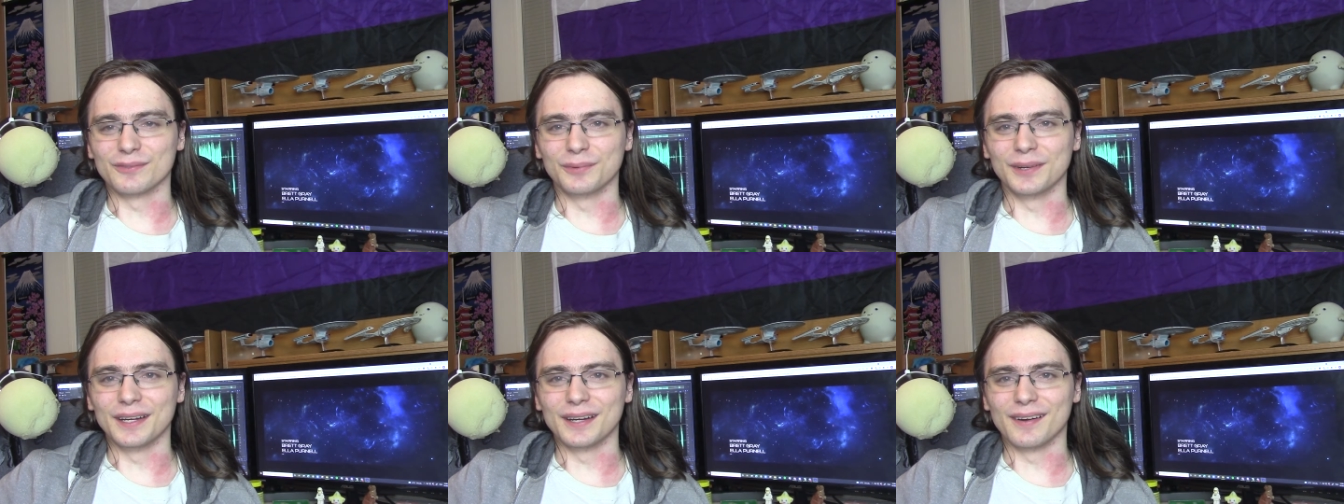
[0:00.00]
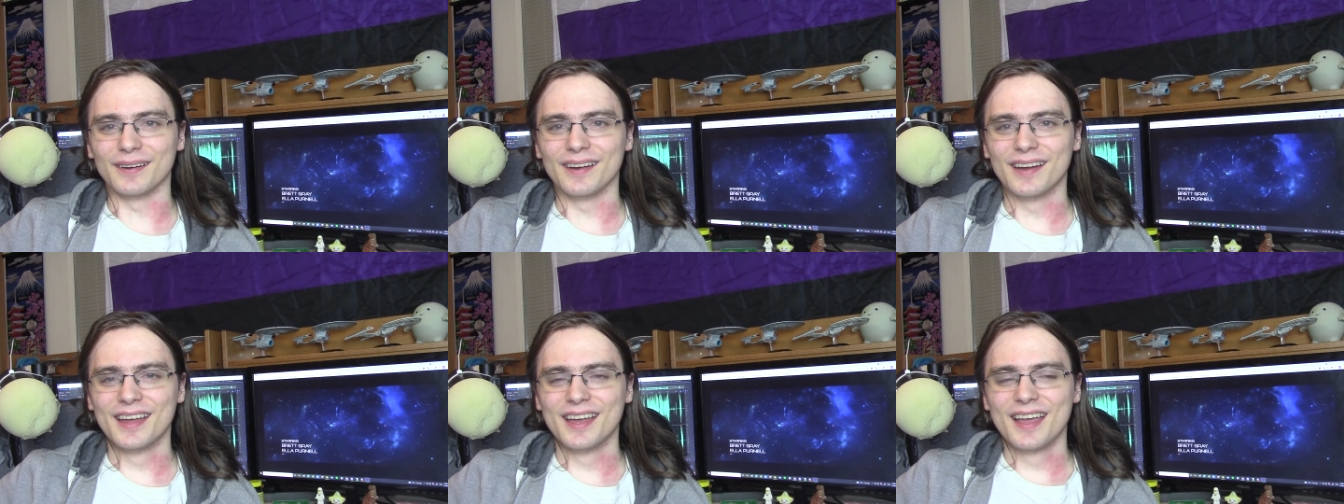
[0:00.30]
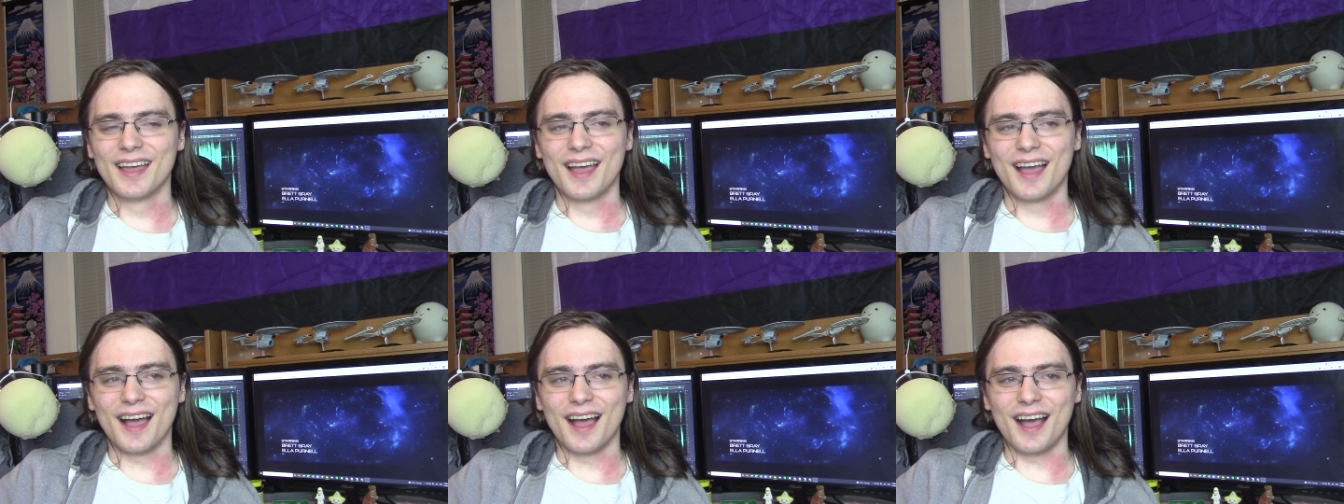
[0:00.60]
where
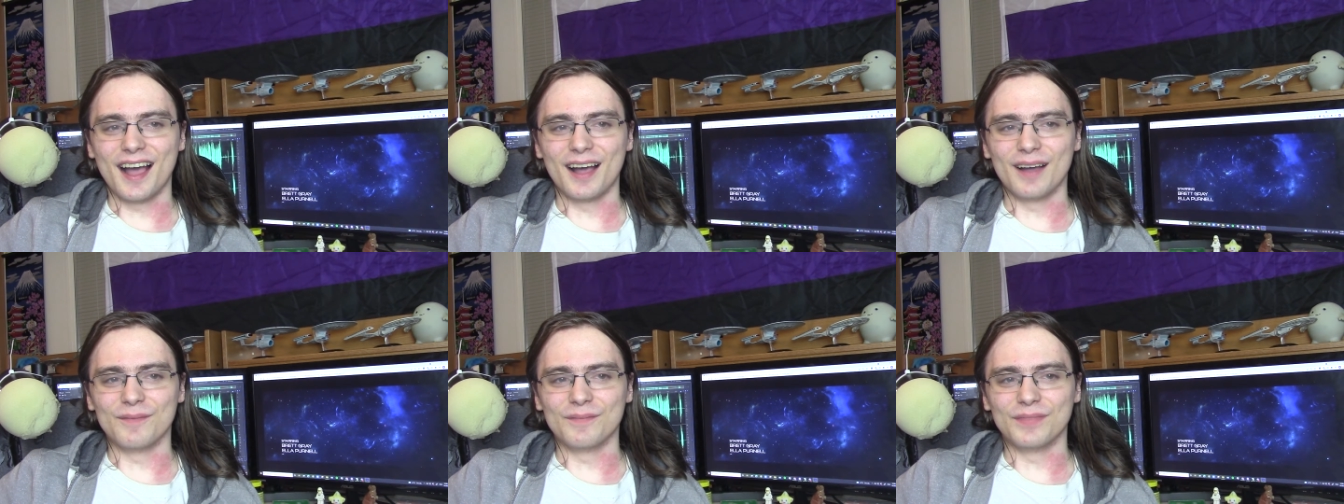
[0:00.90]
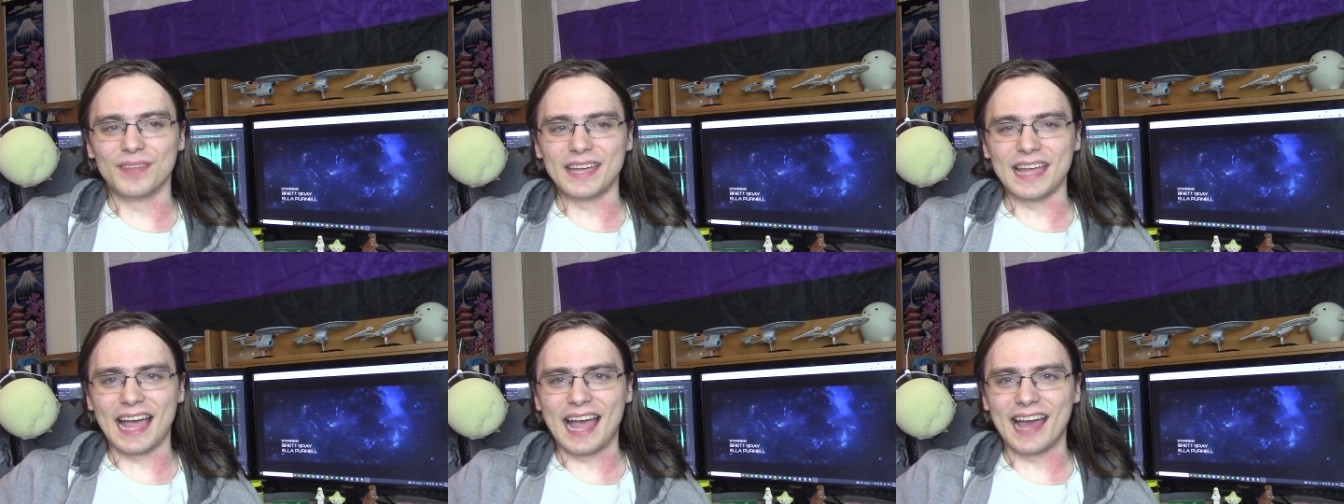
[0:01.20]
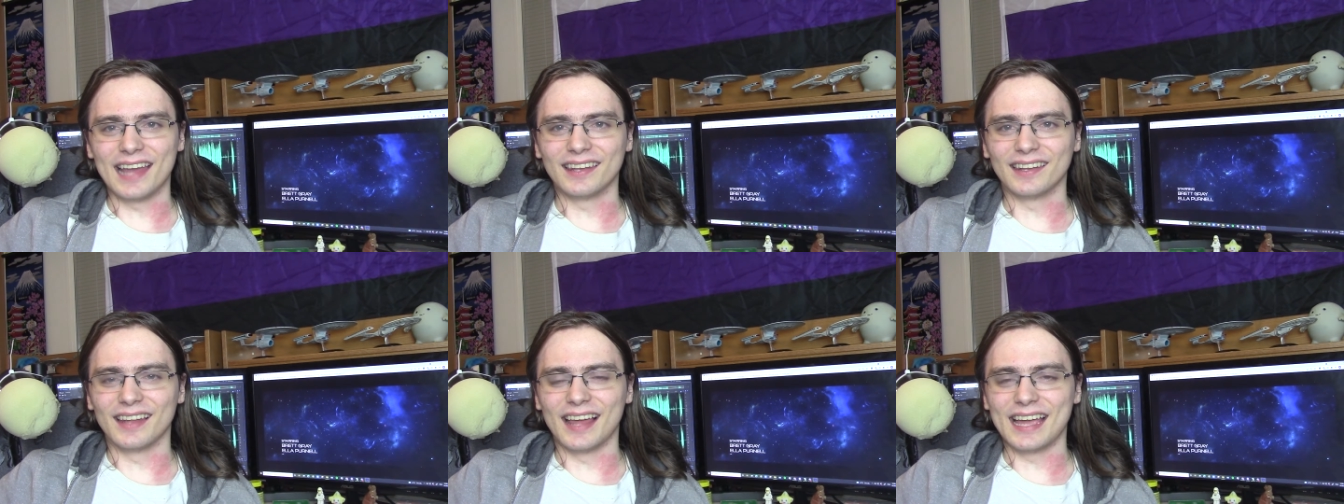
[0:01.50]
they
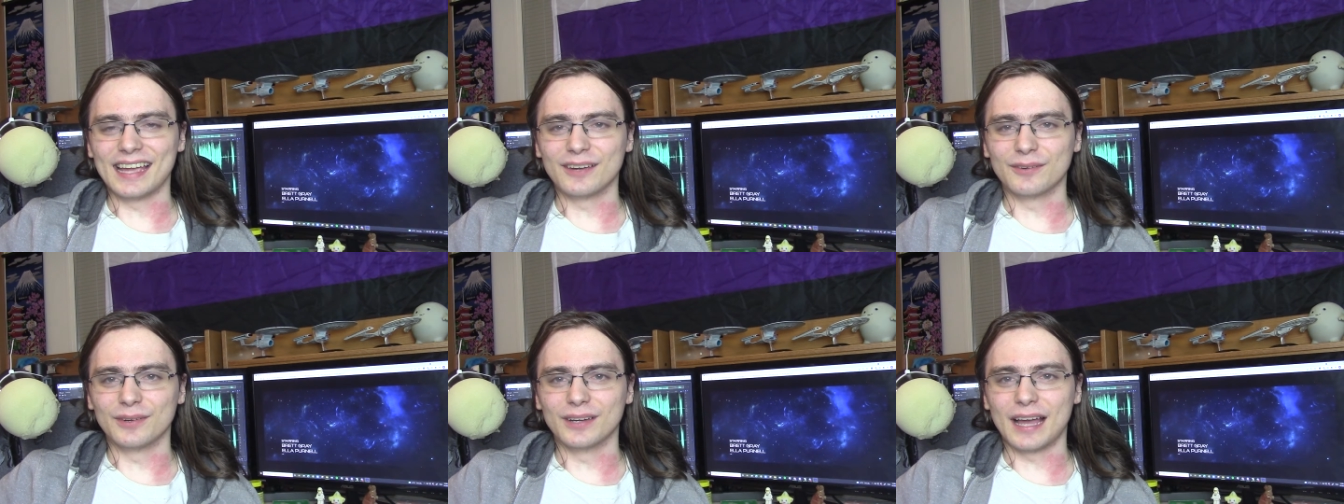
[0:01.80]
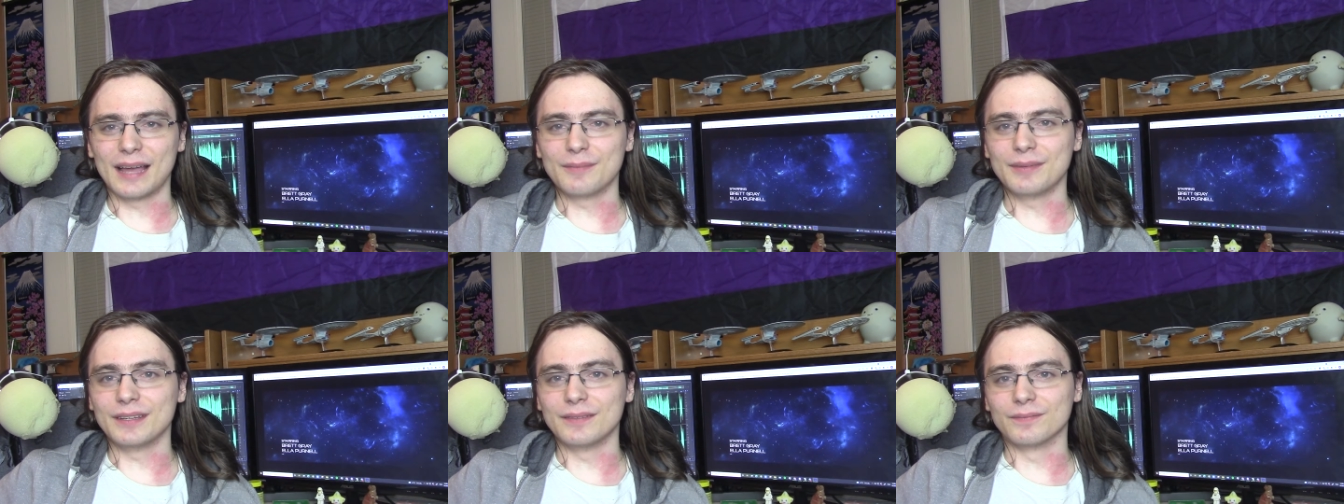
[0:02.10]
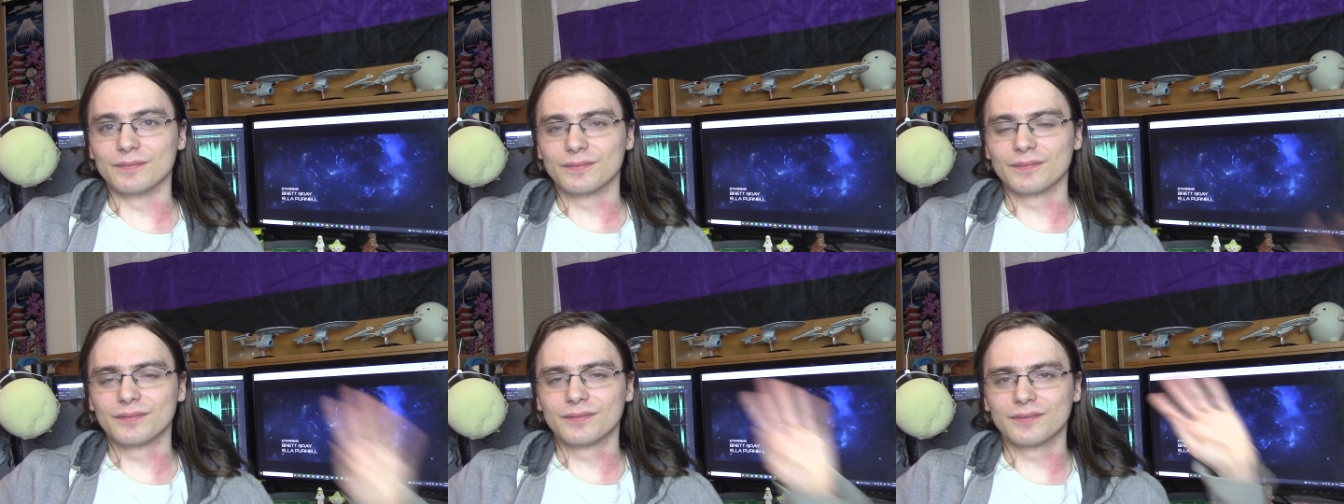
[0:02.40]
had language, I
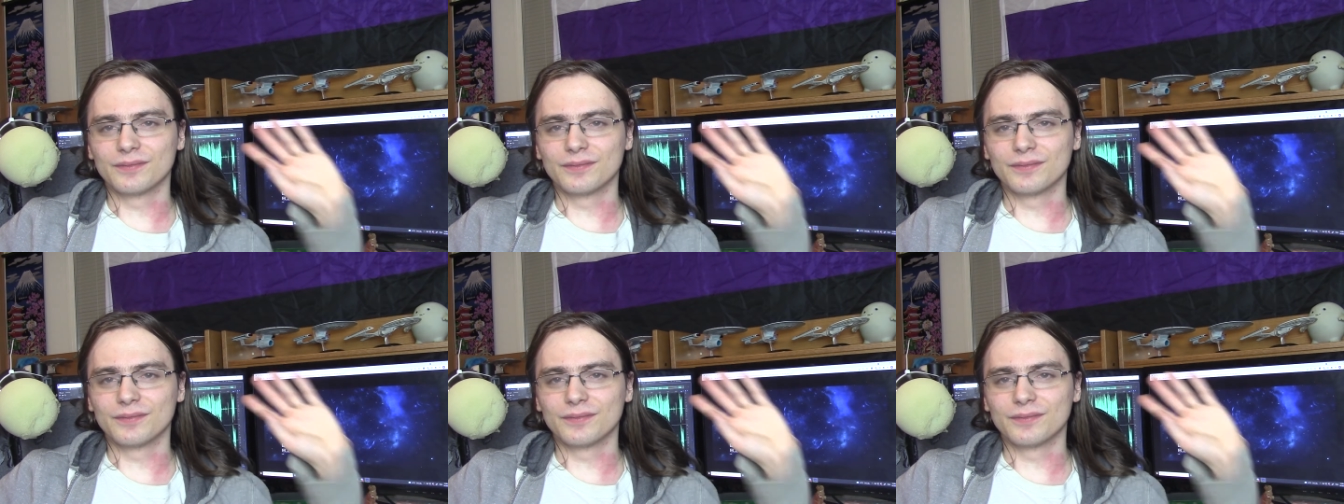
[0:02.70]
mean,